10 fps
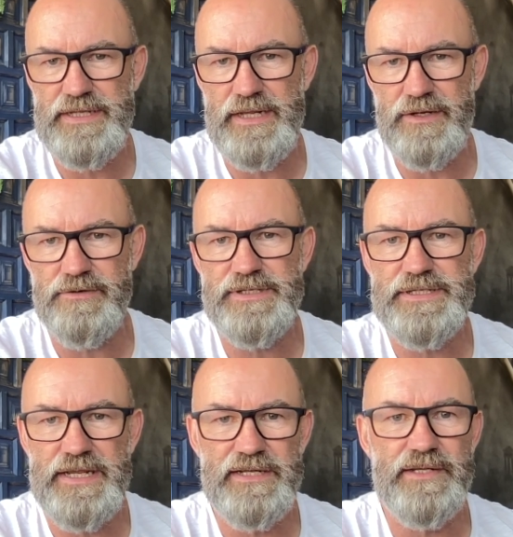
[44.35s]
increase
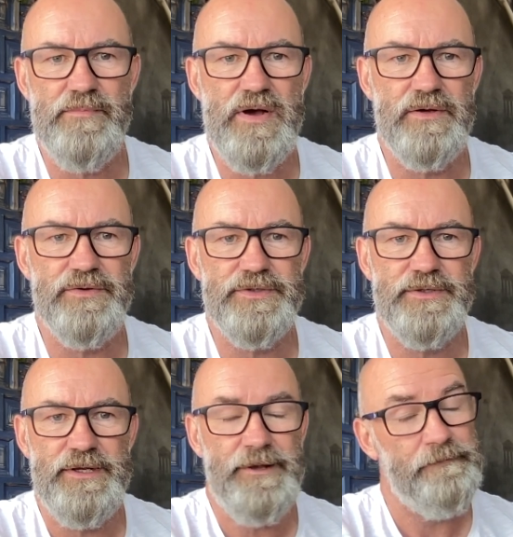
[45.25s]
in demand.
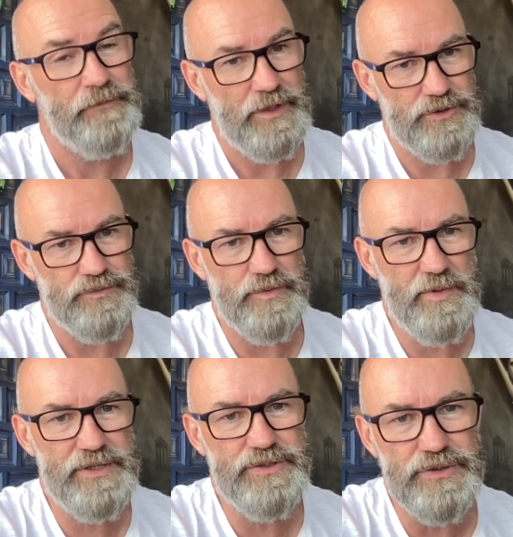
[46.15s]
I should remind you